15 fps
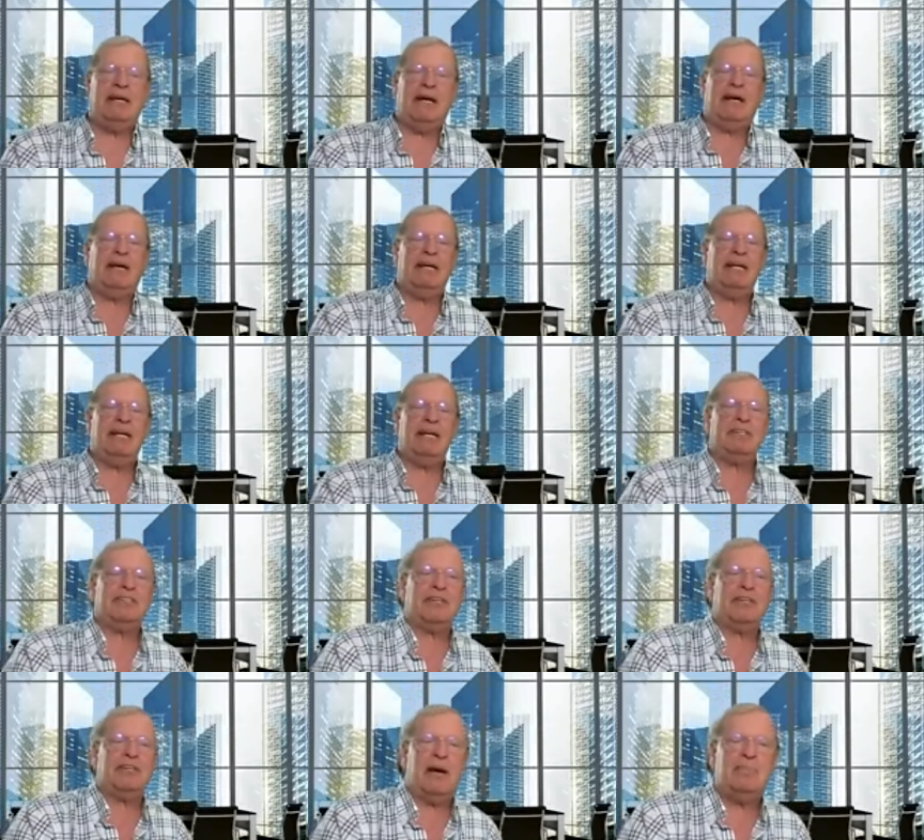Uh,
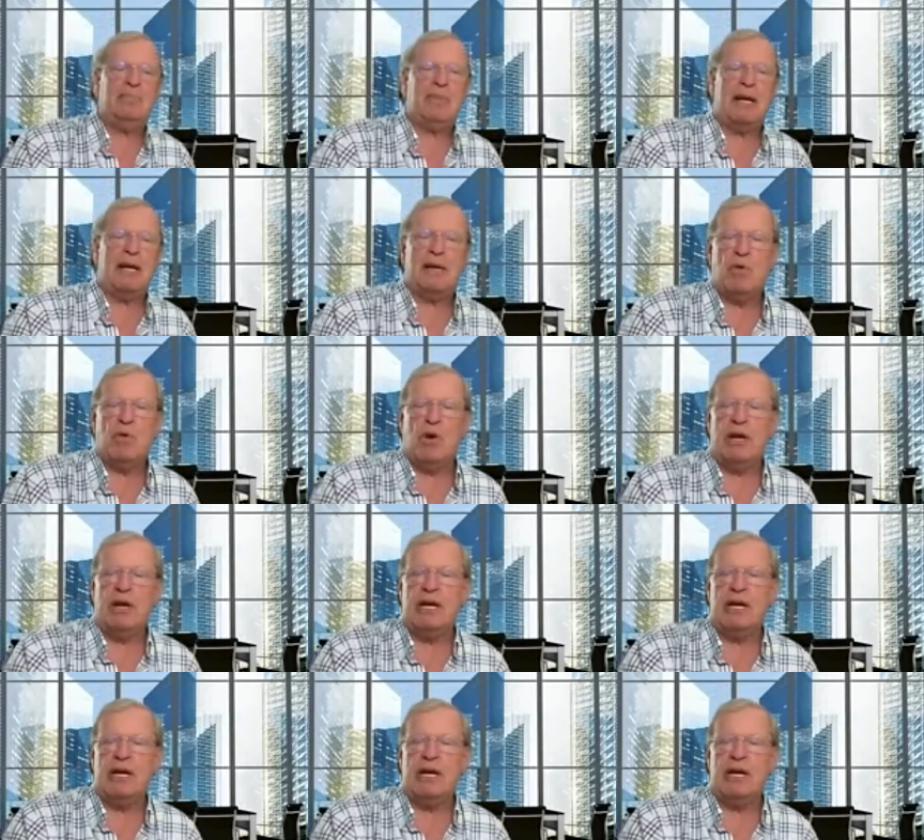it's uh, Monday morning.